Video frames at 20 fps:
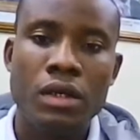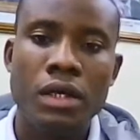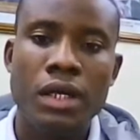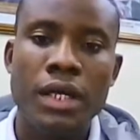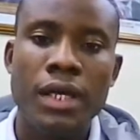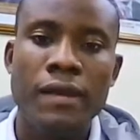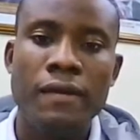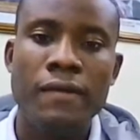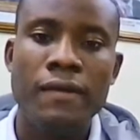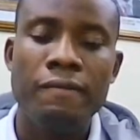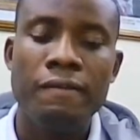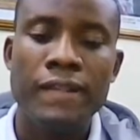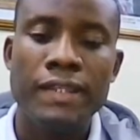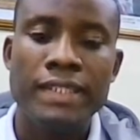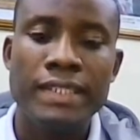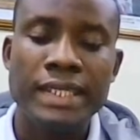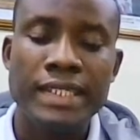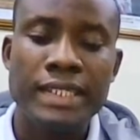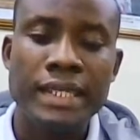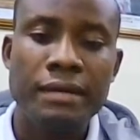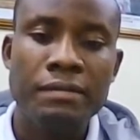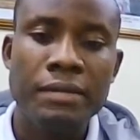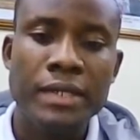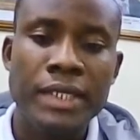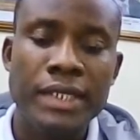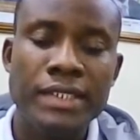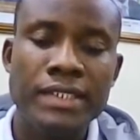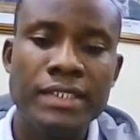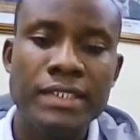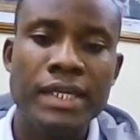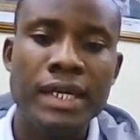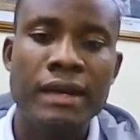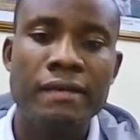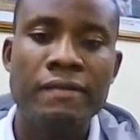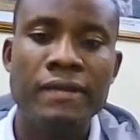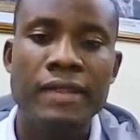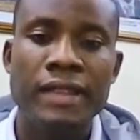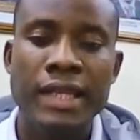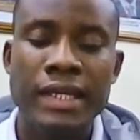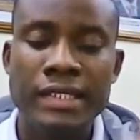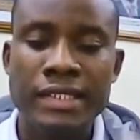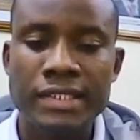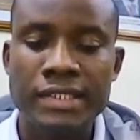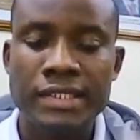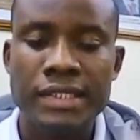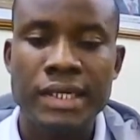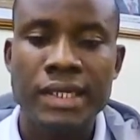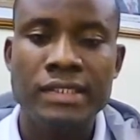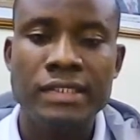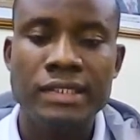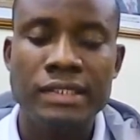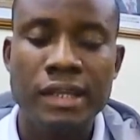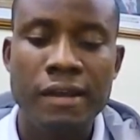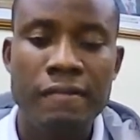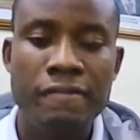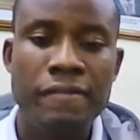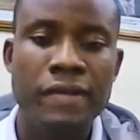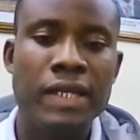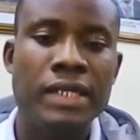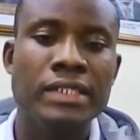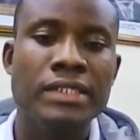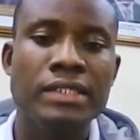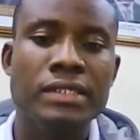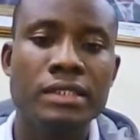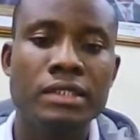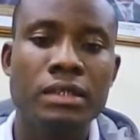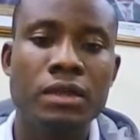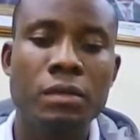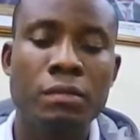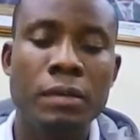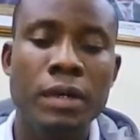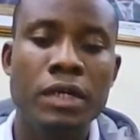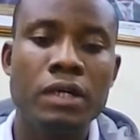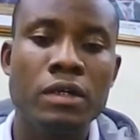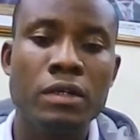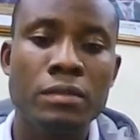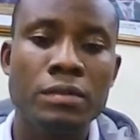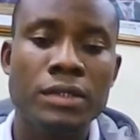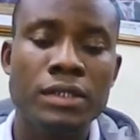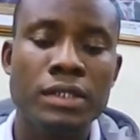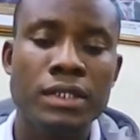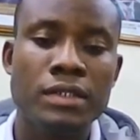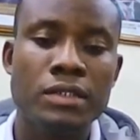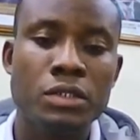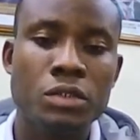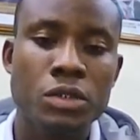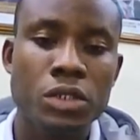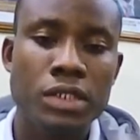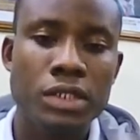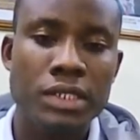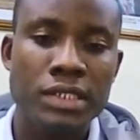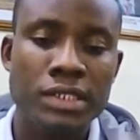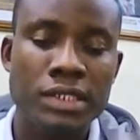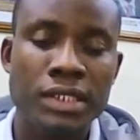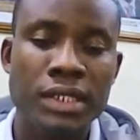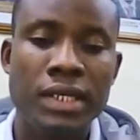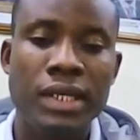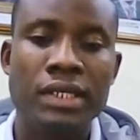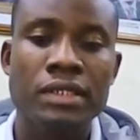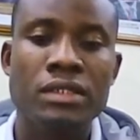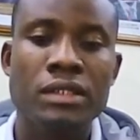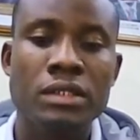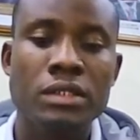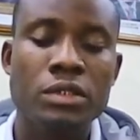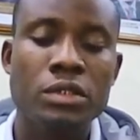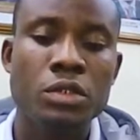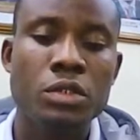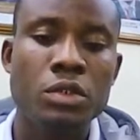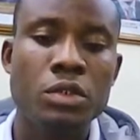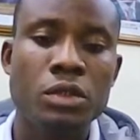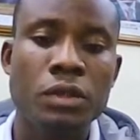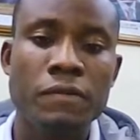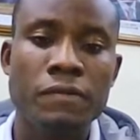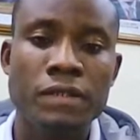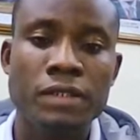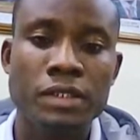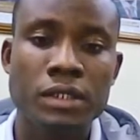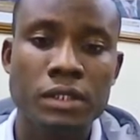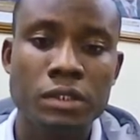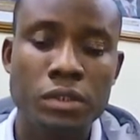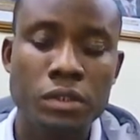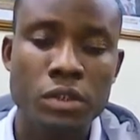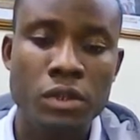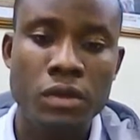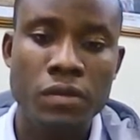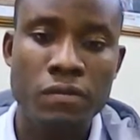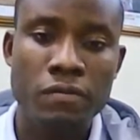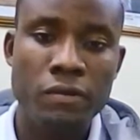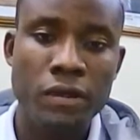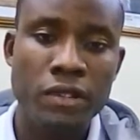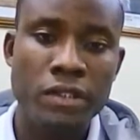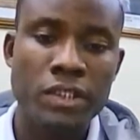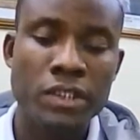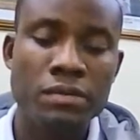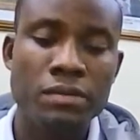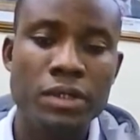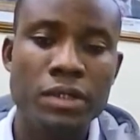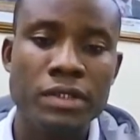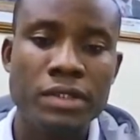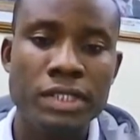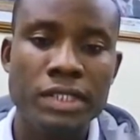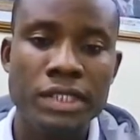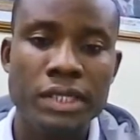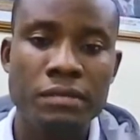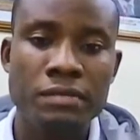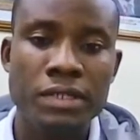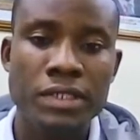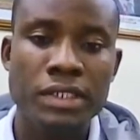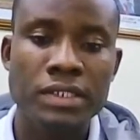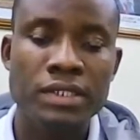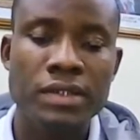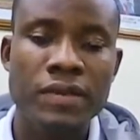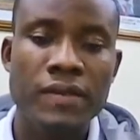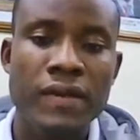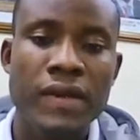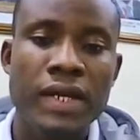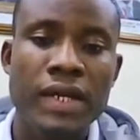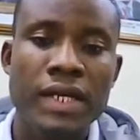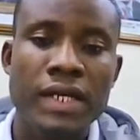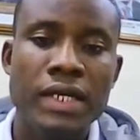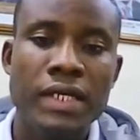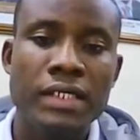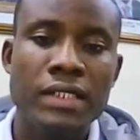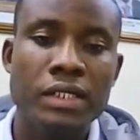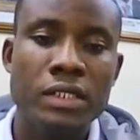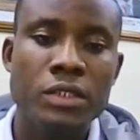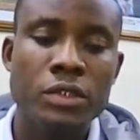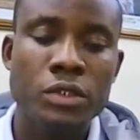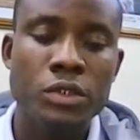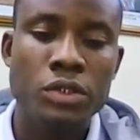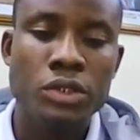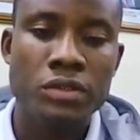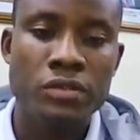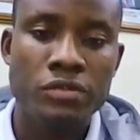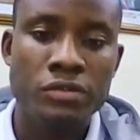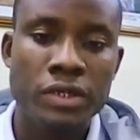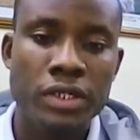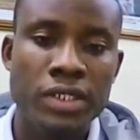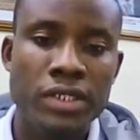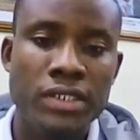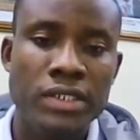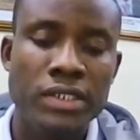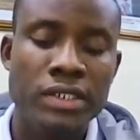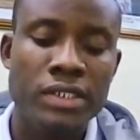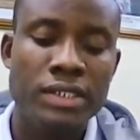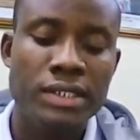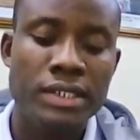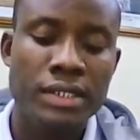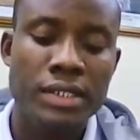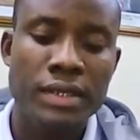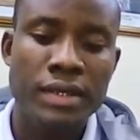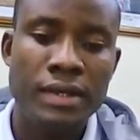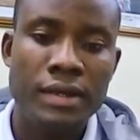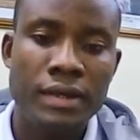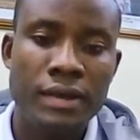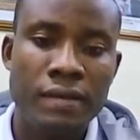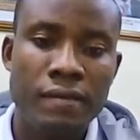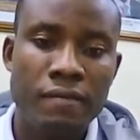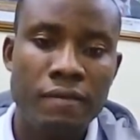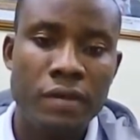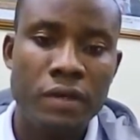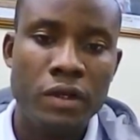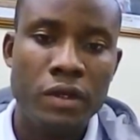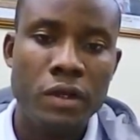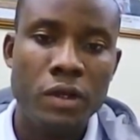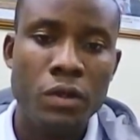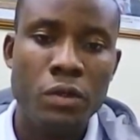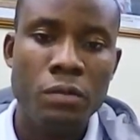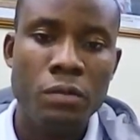If the database have a larger size, it affects your backups. The strategy is also, if it's also a very small database, it also defines your